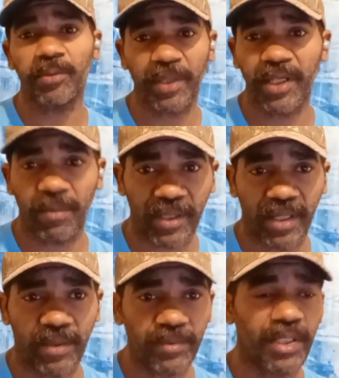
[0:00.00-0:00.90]
has been coming
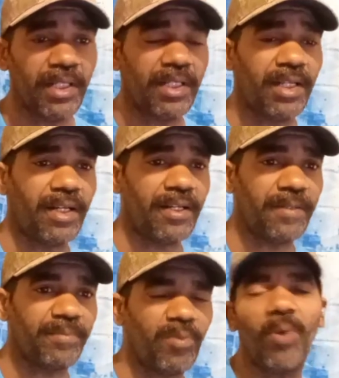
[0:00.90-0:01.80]
out.
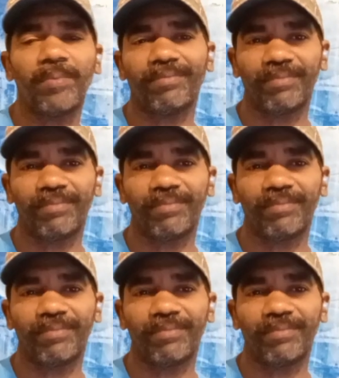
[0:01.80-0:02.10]
Um, well,